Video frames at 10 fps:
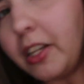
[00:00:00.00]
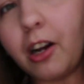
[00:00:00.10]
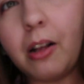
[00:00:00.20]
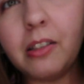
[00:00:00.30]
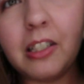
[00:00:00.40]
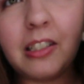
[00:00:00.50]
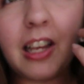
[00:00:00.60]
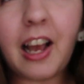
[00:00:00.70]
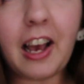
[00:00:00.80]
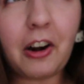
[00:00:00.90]
only count is
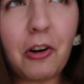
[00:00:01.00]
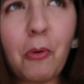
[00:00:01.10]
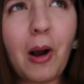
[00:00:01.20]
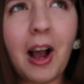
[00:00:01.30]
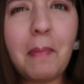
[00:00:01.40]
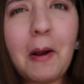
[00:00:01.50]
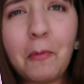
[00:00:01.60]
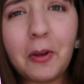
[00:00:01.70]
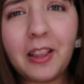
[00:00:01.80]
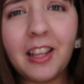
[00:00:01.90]
that I don't know what
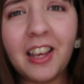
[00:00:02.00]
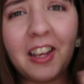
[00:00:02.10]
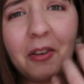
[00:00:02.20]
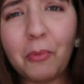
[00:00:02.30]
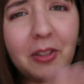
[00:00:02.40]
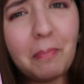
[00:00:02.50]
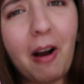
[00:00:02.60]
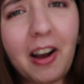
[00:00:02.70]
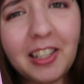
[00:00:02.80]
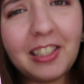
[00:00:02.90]
happened with with the
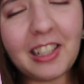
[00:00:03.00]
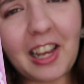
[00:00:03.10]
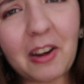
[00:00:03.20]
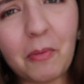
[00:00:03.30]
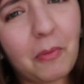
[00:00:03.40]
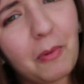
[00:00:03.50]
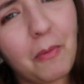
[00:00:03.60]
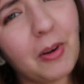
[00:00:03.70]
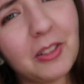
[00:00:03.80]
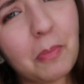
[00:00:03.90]
box, like what
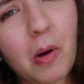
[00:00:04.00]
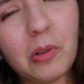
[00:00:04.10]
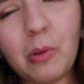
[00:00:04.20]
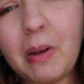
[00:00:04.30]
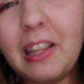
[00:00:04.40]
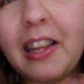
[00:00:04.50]
was supposed to be